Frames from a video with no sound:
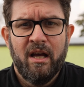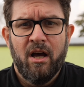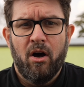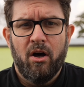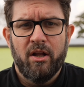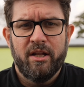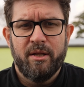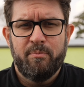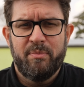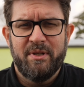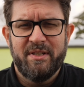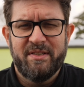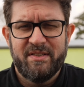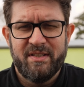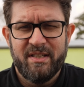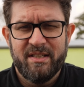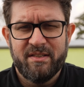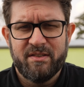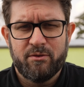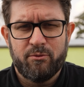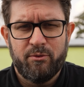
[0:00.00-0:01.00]
On a
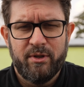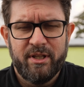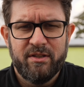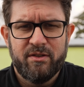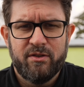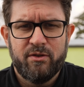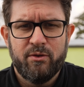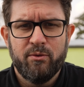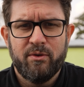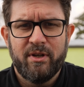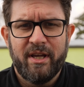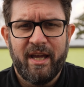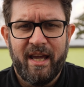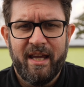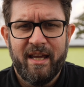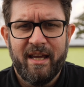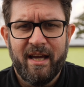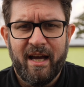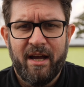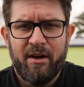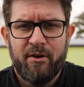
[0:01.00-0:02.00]
PC screen
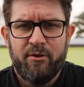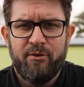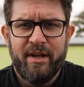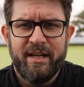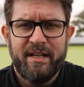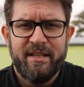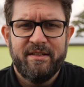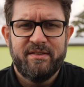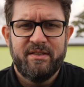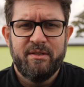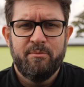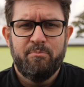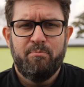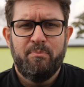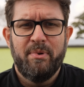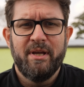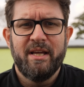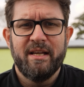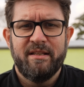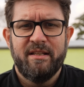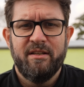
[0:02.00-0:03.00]
2K I already see
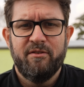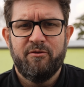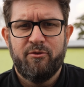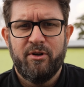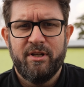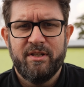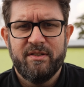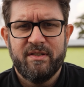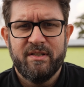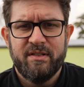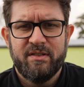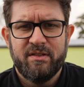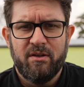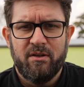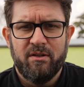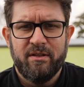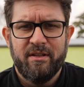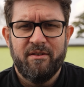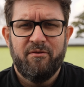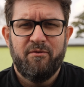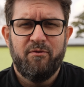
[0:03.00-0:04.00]
bigger differences,
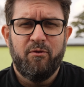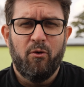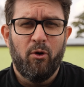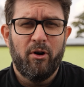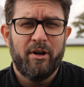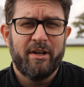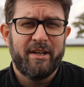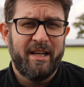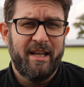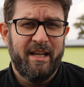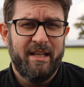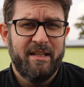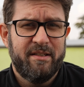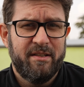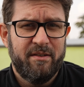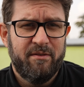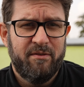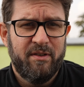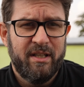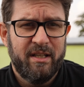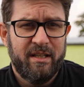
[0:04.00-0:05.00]
on a 4K
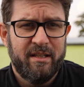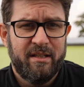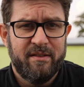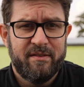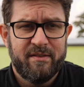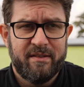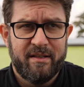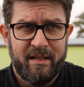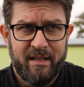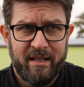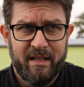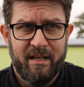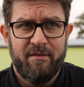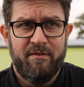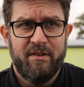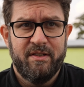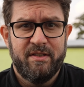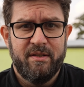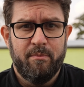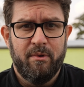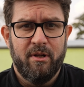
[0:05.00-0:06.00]
TV it is clearly
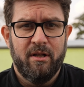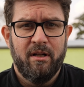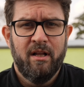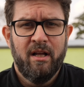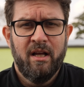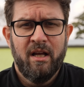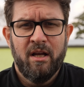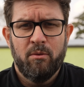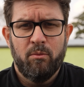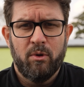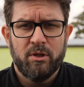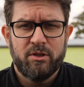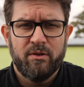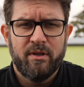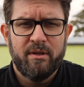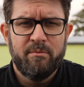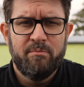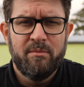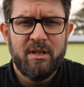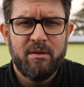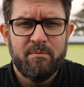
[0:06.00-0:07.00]
visible. What do
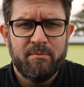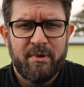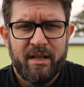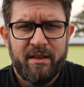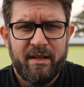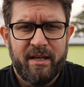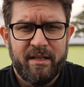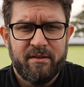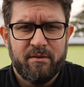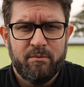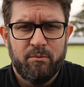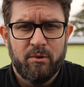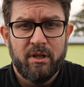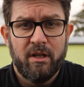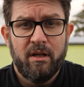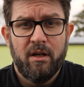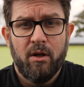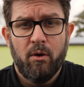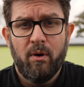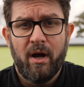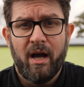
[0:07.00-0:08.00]
I mean by that? What a
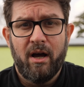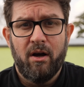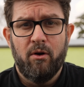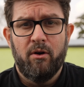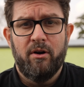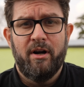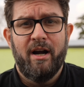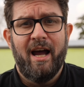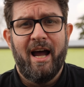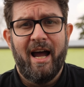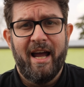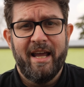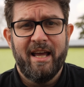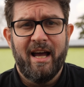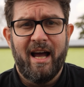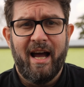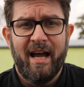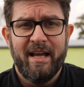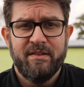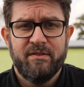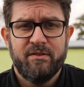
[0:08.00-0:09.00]
lower or higher
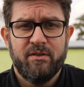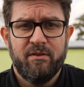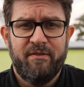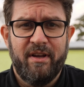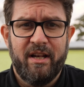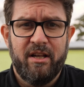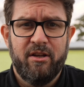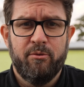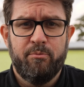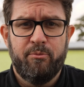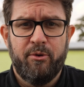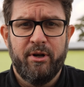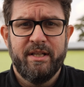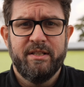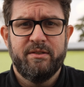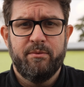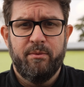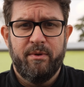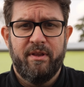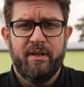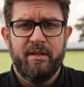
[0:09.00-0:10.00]
ISO value
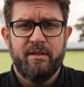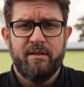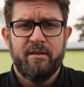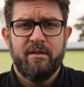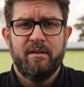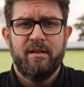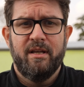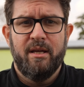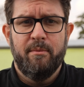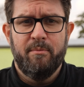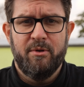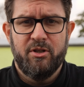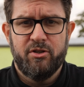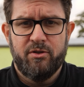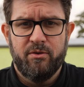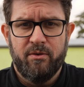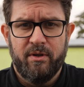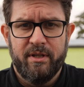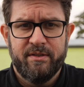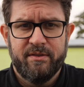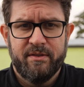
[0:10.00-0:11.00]
brings with it: image
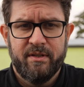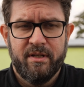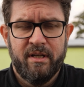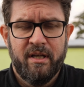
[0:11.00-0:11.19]
noise.